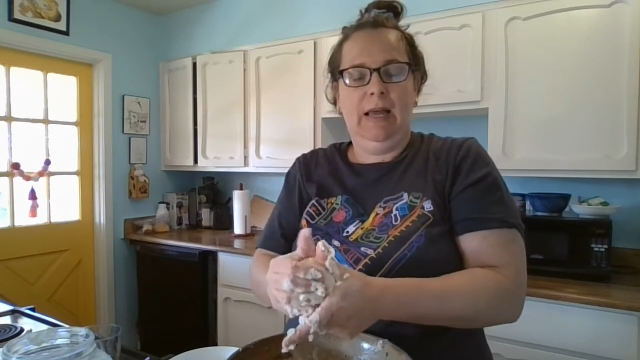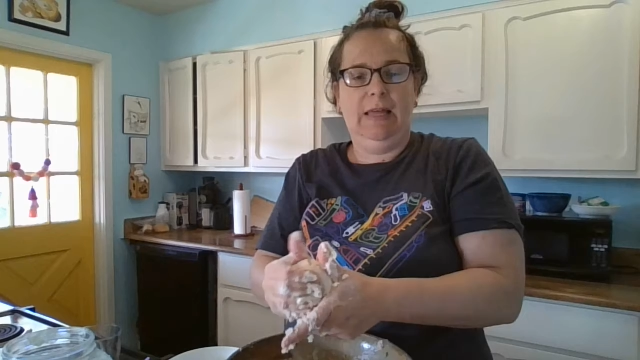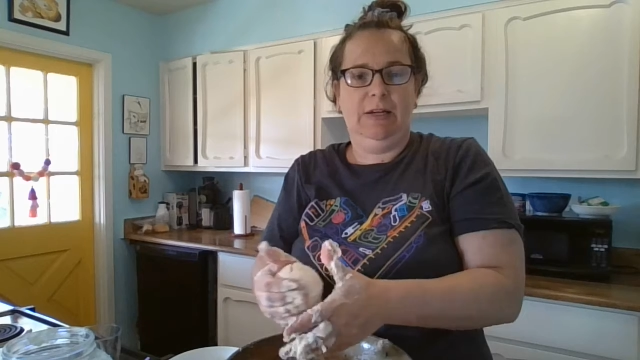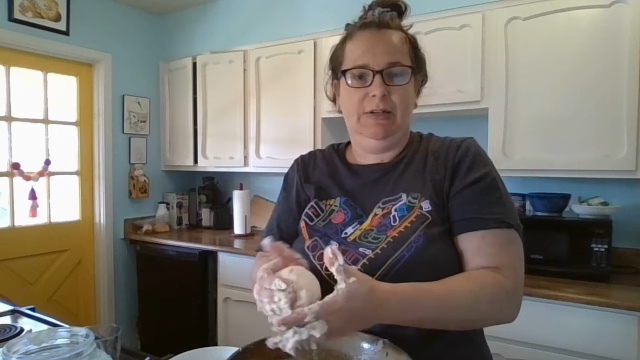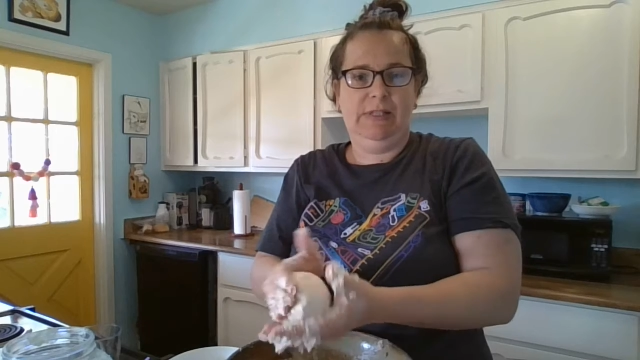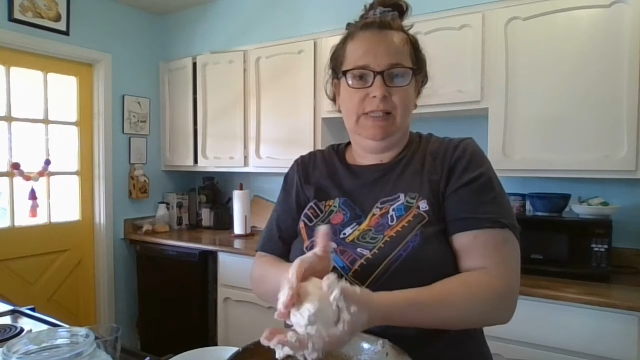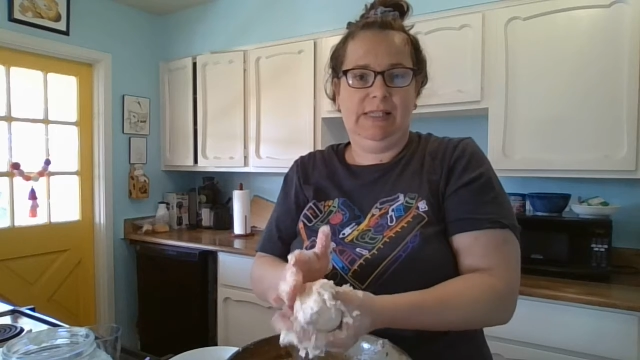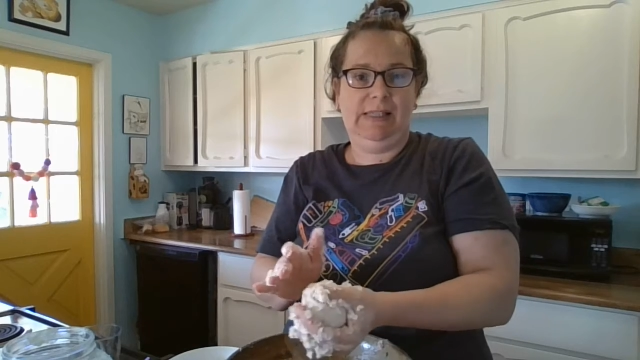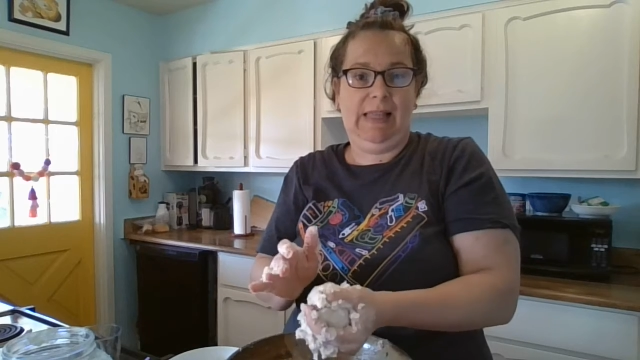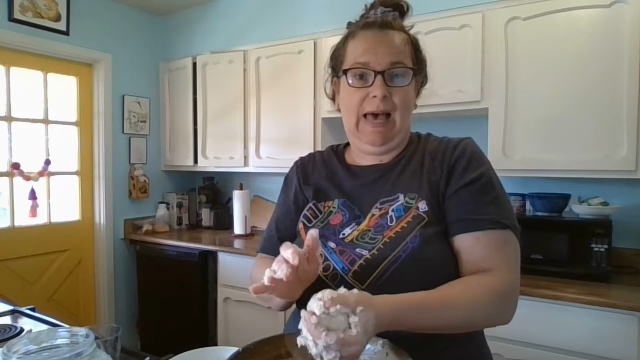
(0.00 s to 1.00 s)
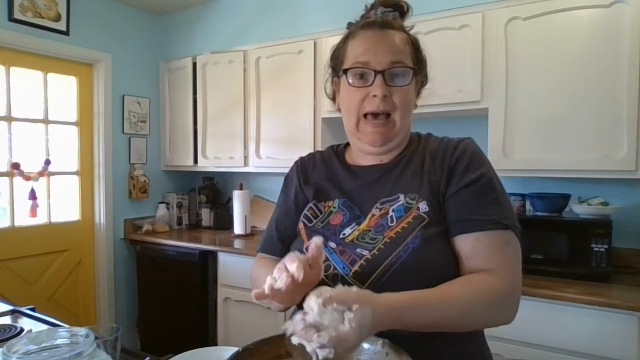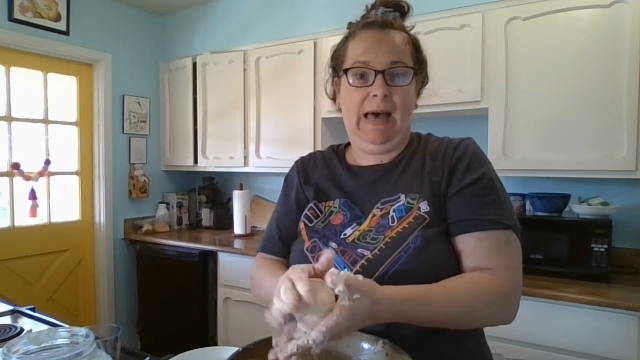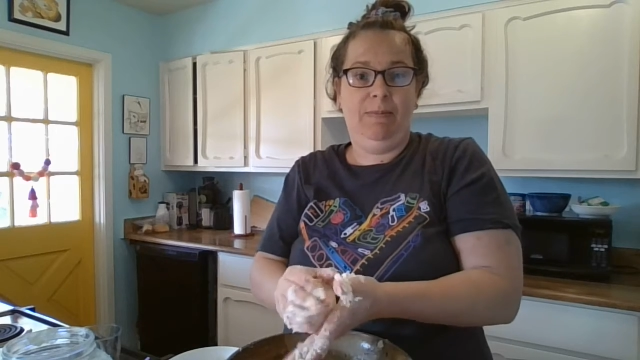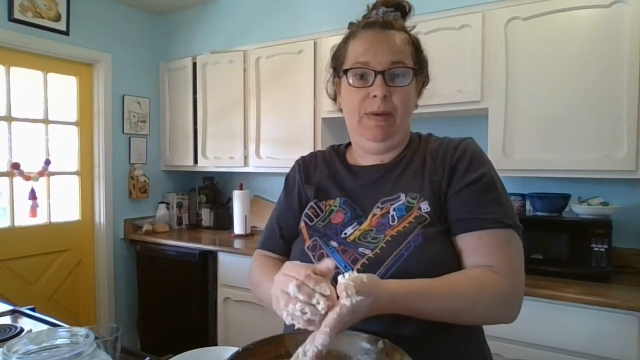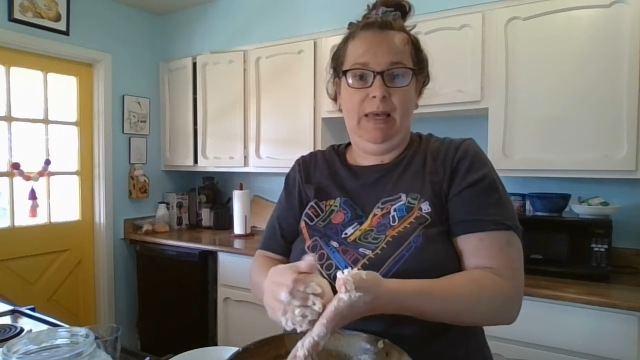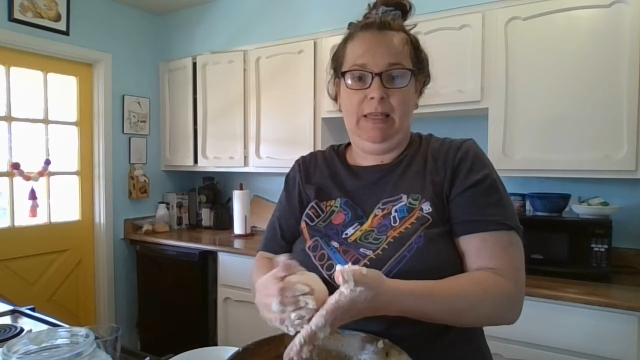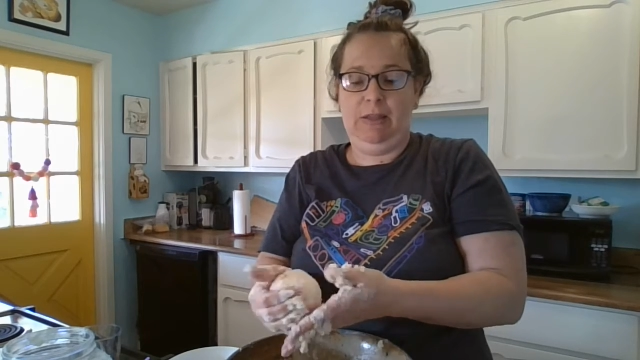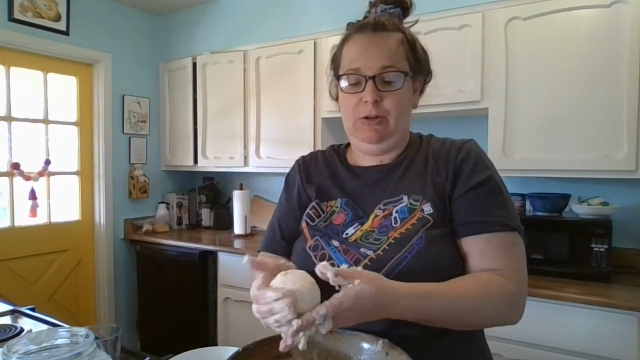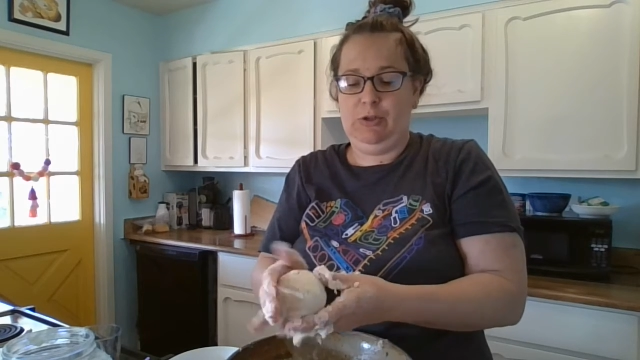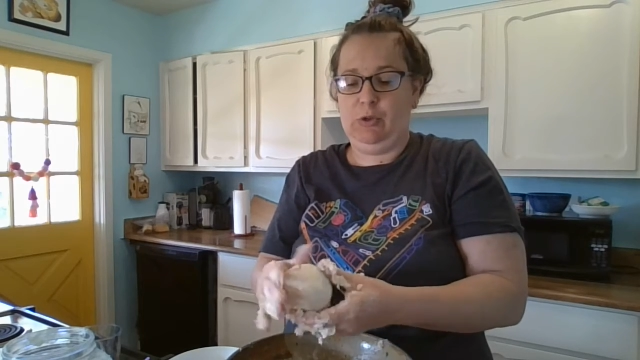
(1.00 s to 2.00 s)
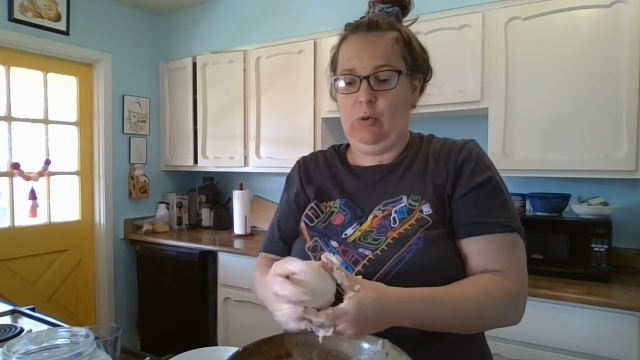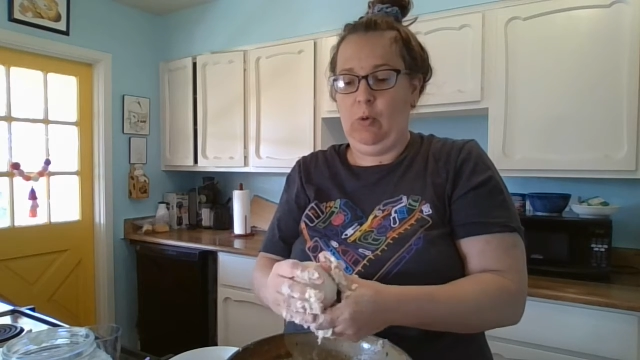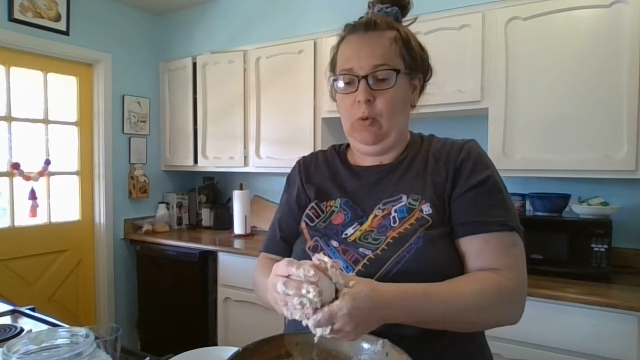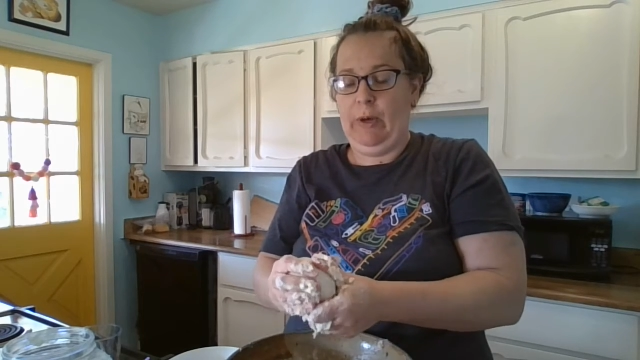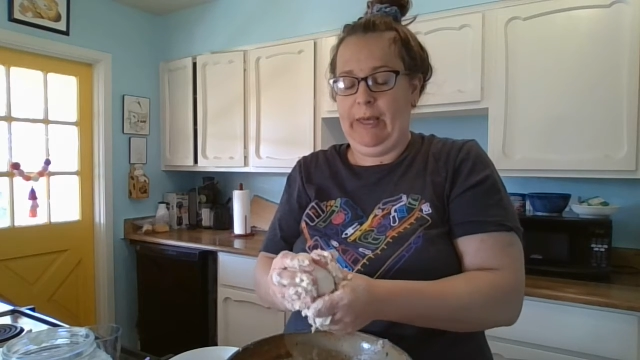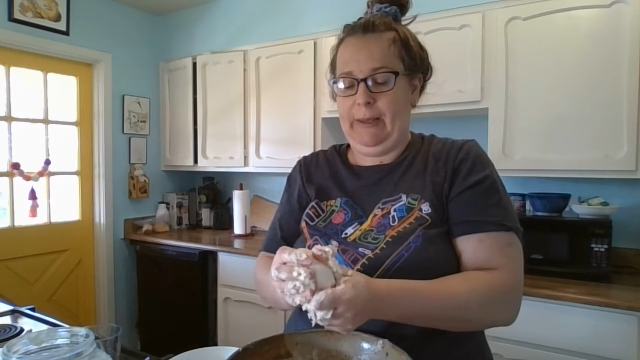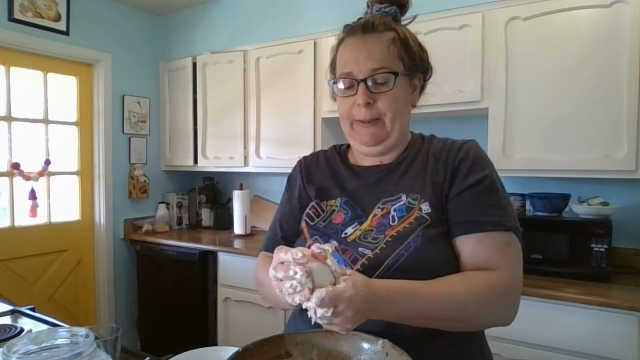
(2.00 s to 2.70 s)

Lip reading: there's slab, and there's coil.